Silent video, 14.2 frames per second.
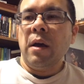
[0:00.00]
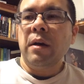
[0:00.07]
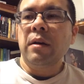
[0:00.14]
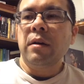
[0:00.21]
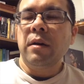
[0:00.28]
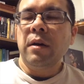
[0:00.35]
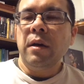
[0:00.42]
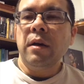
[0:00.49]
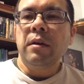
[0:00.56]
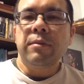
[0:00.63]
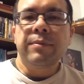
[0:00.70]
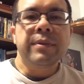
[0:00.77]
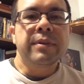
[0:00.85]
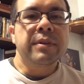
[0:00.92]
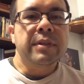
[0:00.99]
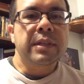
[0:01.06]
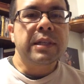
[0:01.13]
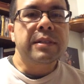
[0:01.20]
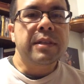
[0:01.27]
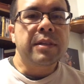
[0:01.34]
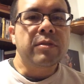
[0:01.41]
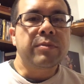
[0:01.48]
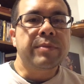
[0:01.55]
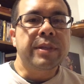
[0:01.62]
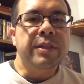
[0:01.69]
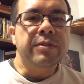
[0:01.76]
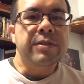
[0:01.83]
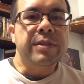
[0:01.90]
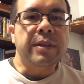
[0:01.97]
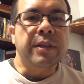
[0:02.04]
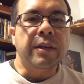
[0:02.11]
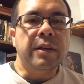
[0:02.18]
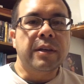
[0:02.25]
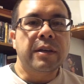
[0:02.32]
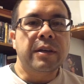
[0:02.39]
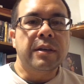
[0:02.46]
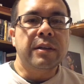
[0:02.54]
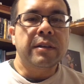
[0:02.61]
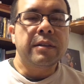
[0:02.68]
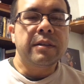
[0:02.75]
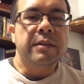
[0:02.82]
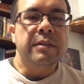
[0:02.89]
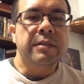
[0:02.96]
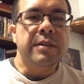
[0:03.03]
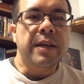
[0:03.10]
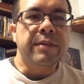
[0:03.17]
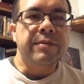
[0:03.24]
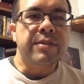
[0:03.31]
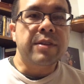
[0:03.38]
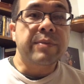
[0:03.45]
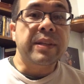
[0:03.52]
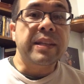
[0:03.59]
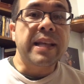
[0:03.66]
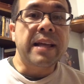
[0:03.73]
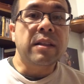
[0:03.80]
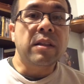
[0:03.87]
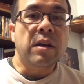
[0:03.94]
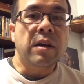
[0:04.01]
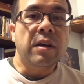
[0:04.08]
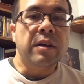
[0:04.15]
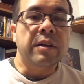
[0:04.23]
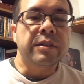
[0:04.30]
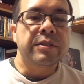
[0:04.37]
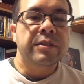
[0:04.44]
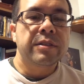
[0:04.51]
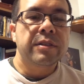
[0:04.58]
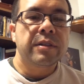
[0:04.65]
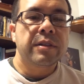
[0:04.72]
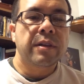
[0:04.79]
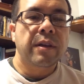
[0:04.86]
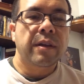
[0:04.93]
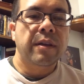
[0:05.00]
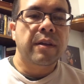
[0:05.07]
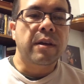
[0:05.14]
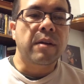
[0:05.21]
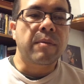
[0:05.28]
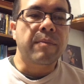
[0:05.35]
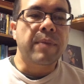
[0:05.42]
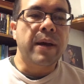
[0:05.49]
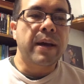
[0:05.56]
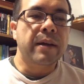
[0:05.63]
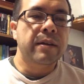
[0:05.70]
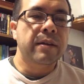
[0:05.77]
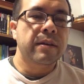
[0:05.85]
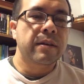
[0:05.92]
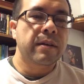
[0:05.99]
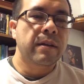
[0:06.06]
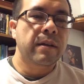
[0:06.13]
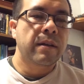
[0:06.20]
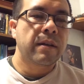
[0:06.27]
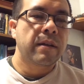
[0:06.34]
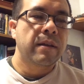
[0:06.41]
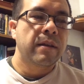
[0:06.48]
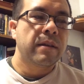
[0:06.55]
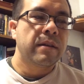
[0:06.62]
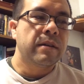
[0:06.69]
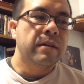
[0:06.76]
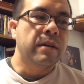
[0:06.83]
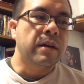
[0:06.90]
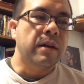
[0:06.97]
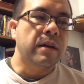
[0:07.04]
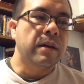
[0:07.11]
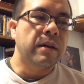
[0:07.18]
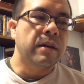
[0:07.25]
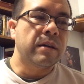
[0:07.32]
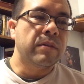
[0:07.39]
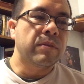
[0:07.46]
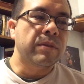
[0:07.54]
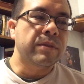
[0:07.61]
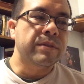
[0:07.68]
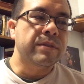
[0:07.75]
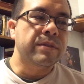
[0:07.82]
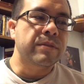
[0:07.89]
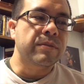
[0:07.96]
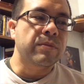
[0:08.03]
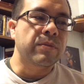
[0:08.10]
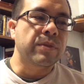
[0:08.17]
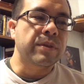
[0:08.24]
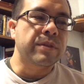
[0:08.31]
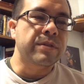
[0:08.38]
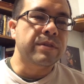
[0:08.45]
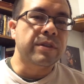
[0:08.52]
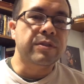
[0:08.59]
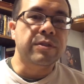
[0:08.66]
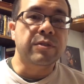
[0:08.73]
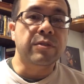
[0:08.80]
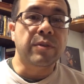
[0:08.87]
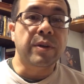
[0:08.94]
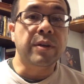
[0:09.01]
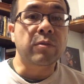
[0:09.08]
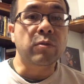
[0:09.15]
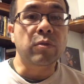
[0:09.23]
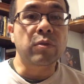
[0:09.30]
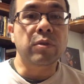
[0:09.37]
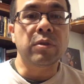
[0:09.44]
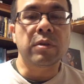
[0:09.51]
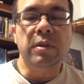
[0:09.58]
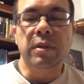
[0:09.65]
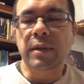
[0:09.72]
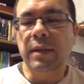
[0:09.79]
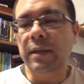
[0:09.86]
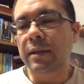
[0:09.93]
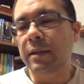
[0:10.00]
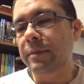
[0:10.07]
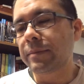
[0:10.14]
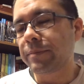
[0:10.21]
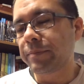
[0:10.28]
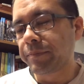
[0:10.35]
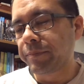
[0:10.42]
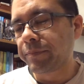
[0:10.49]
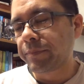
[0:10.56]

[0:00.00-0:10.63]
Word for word: it'll it'll be like I said, it'll be interesting uh, to have something that large come back uh, out with with such a great role. Um,